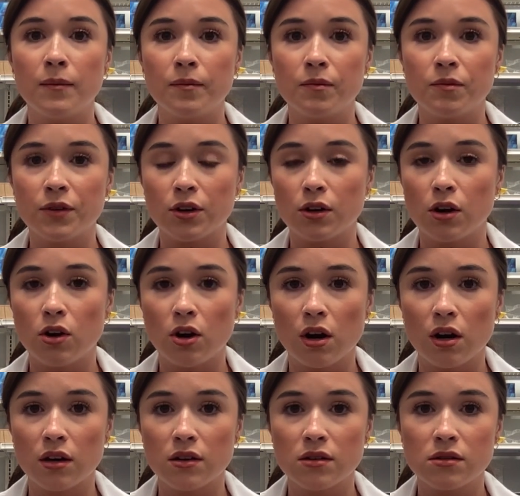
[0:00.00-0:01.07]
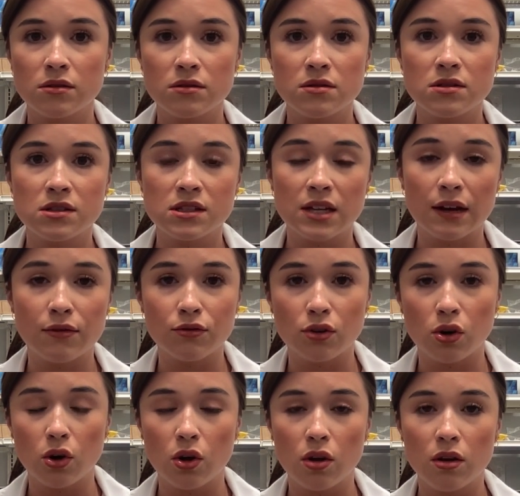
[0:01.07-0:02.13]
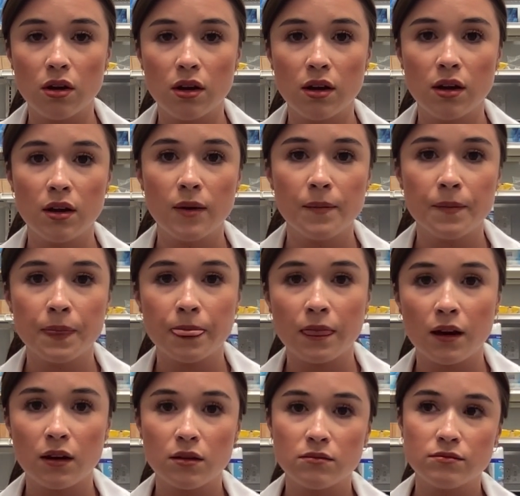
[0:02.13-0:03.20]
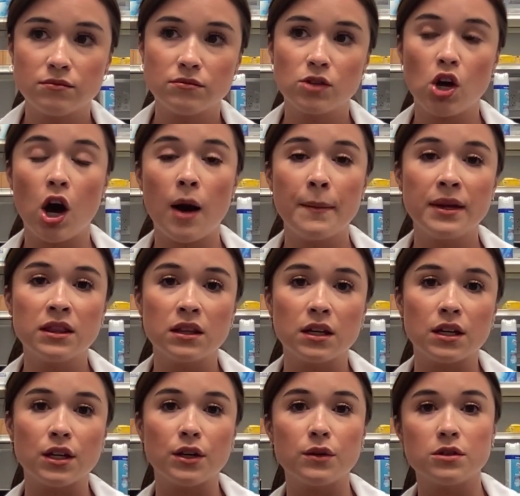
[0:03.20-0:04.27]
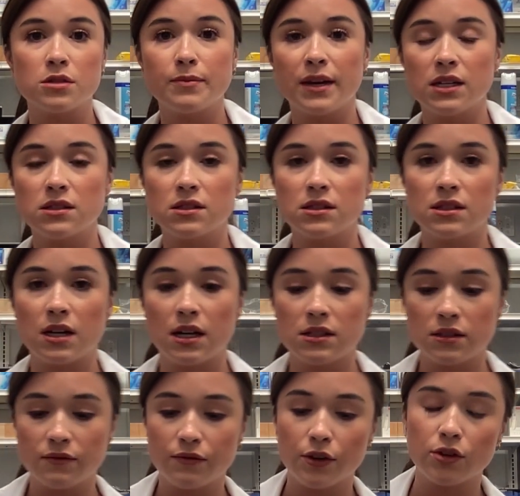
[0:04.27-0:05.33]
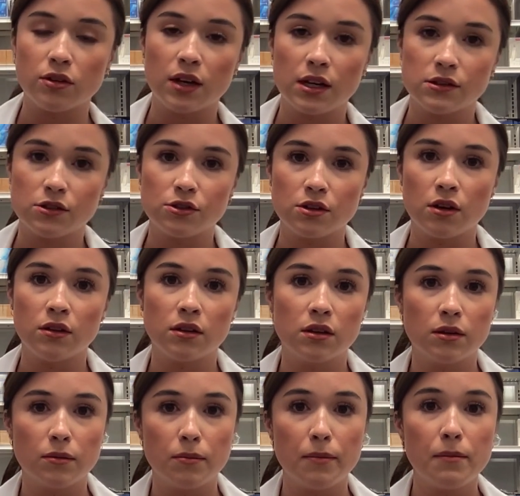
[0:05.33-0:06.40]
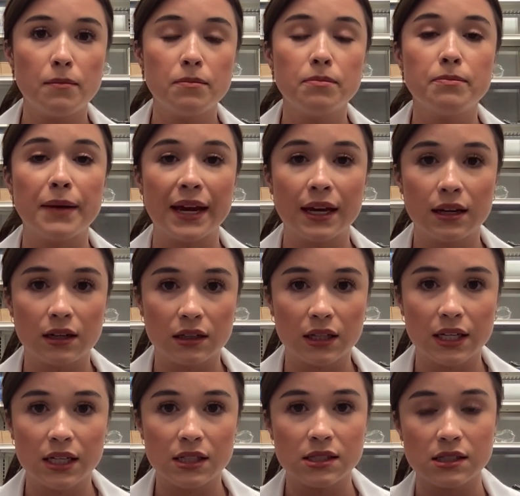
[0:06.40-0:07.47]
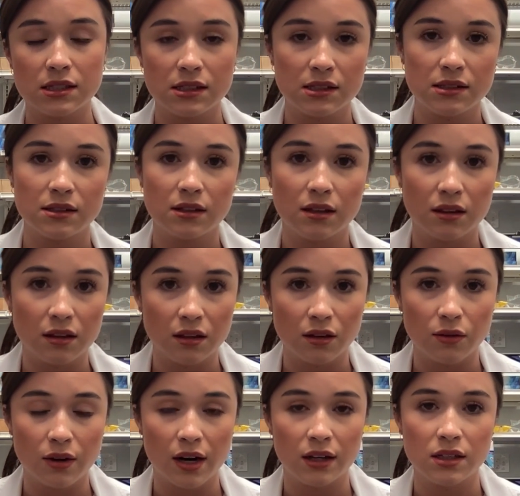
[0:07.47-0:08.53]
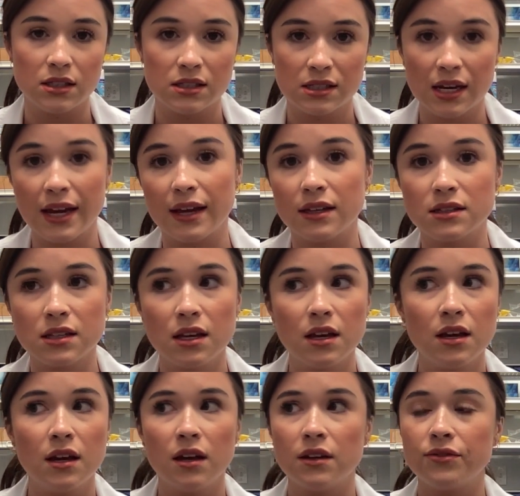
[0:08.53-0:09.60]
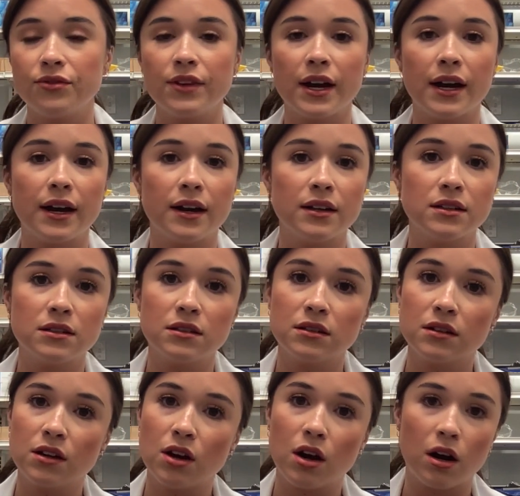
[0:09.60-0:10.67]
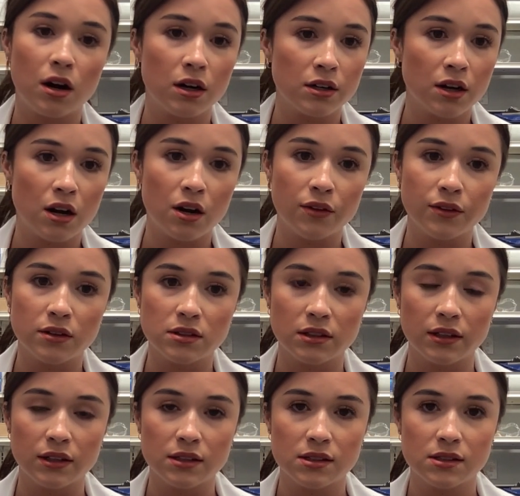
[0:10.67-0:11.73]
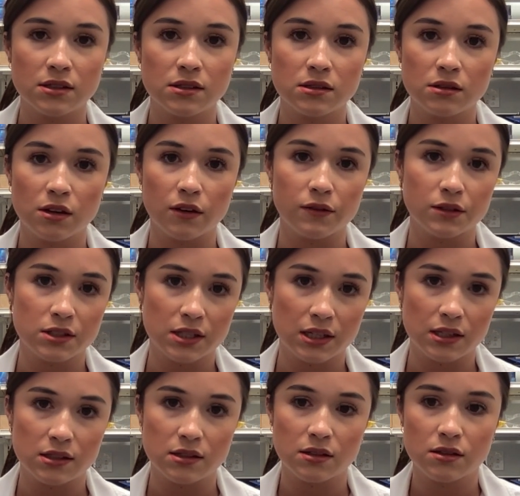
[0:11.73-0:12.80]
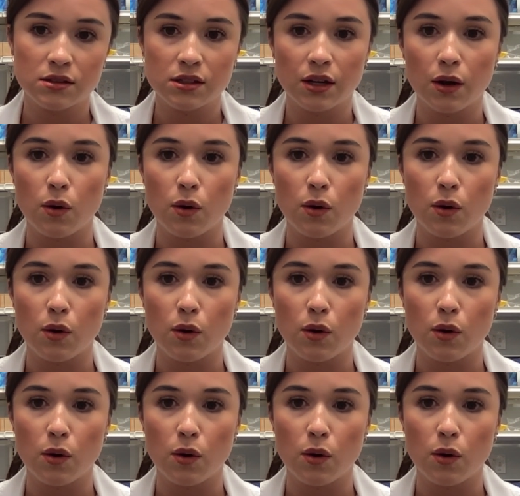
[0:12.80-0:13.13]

There are several commonly used pesticides and fertilizers on the banned lists in the United States that are not on those lists overseas. So